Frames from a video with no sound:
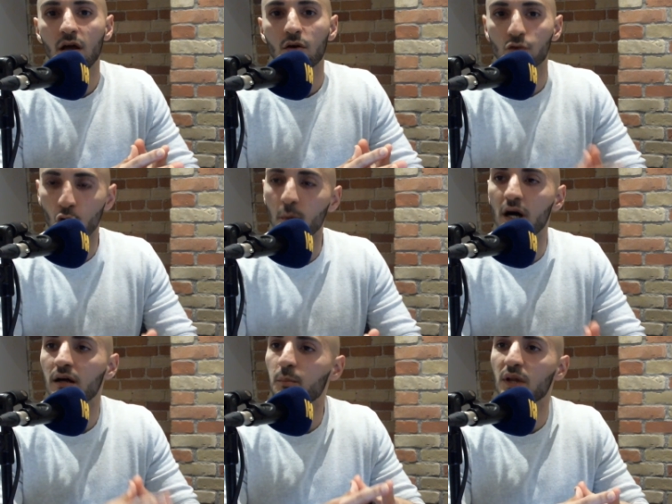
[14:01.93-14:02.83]

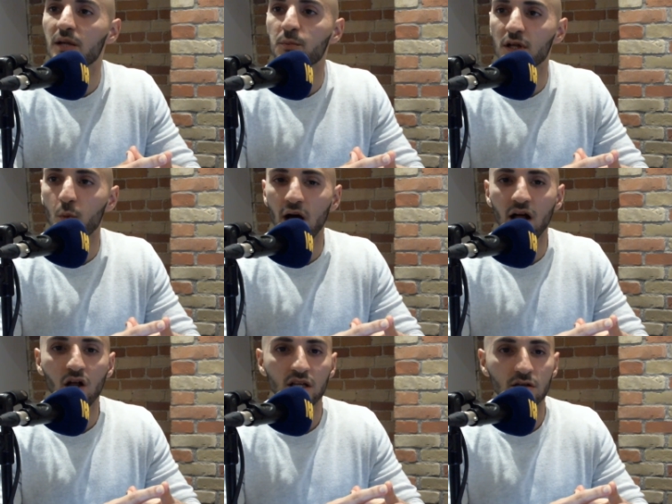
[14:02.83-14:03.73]
Roma played pretty
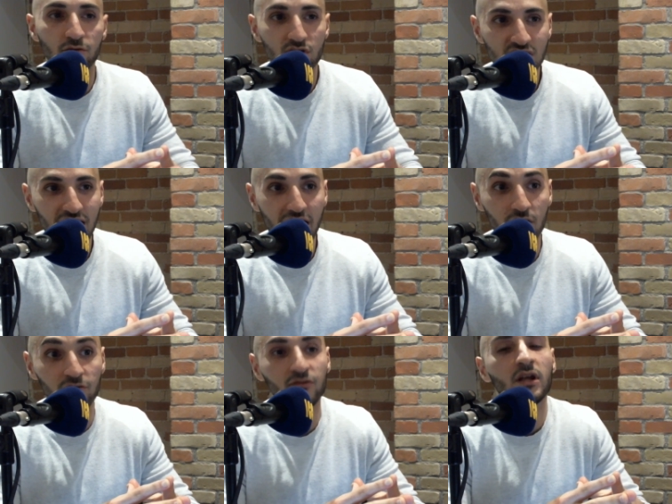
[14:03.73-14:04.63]
well in the first
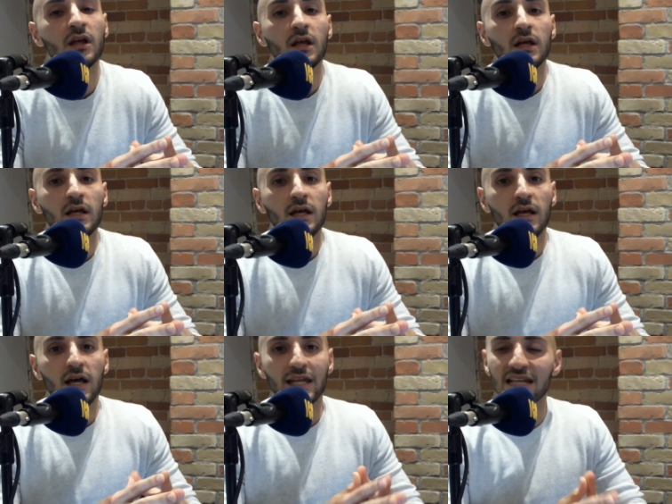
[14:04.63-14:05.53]
half.
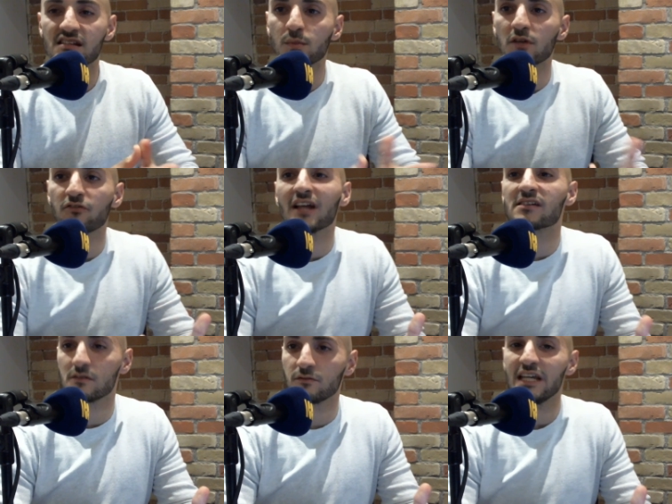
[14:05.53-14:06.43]
And then some
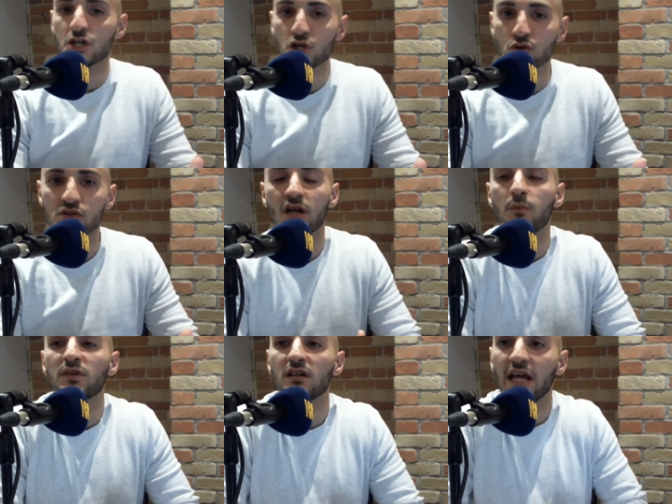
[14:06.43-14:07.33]
defensive issues
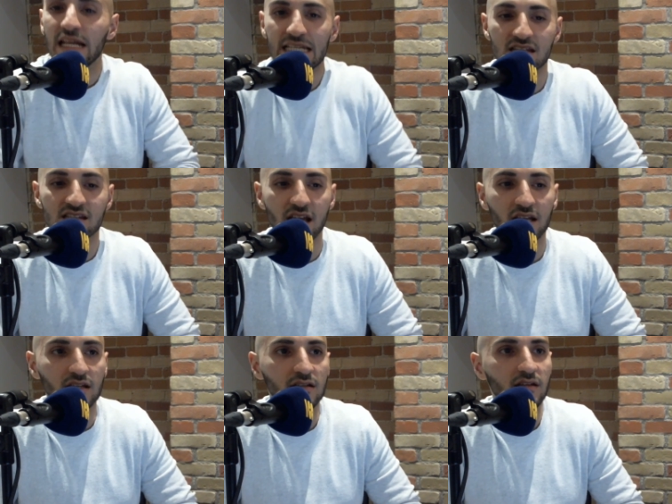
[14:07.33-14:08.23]
come to light in the
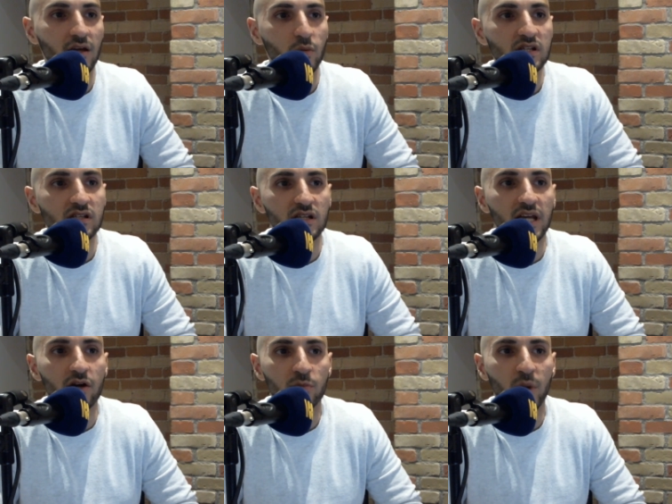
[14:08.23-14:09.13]
second, and we see
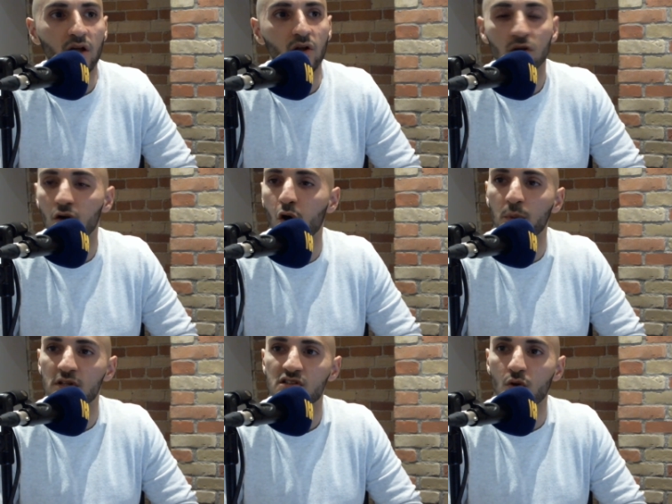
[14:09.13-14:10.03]
Gareth Bale
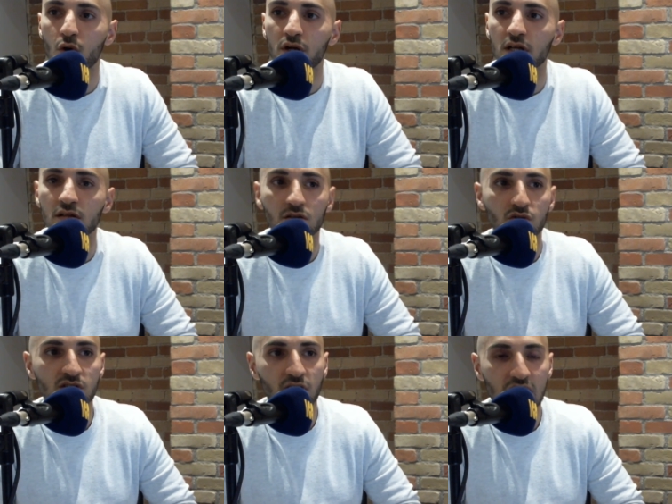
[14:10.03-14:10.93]
open the scoring.
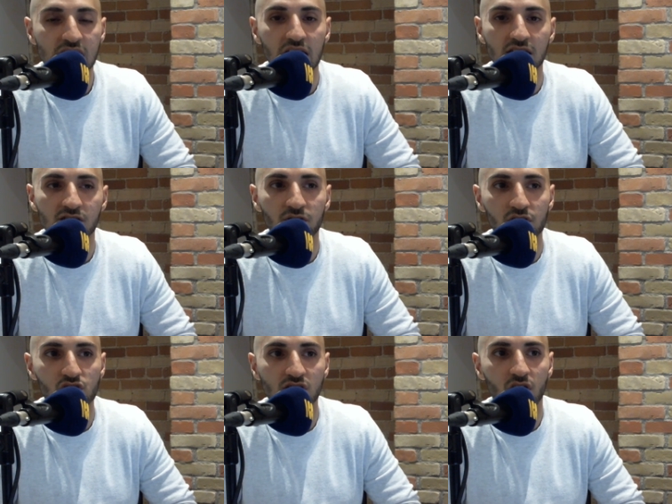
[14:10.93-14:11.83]
Lucas Vasquez
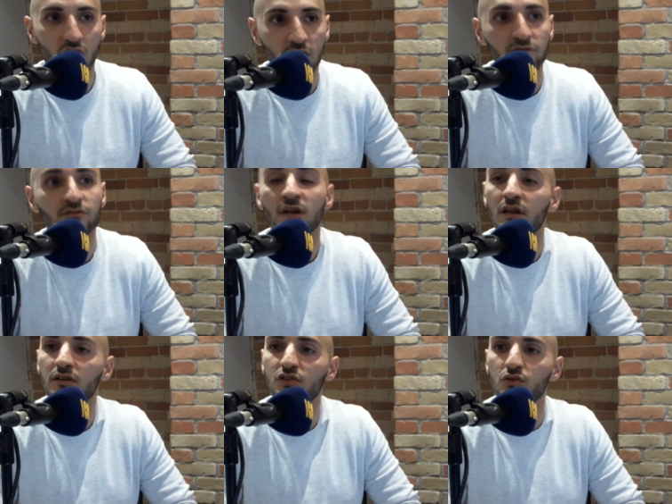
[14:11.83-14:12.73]
finishes it off.
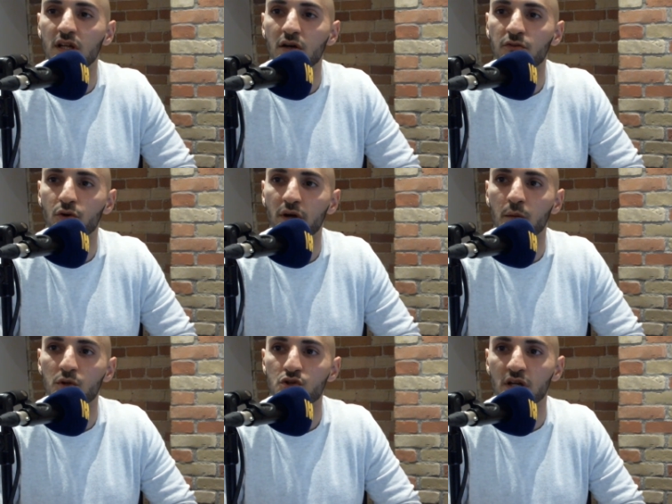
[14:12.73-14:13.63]
2 0 for Real
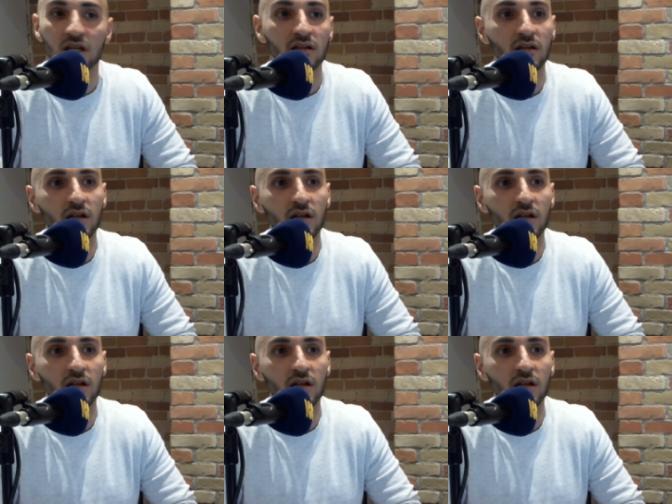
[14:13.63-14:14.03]
Madrid.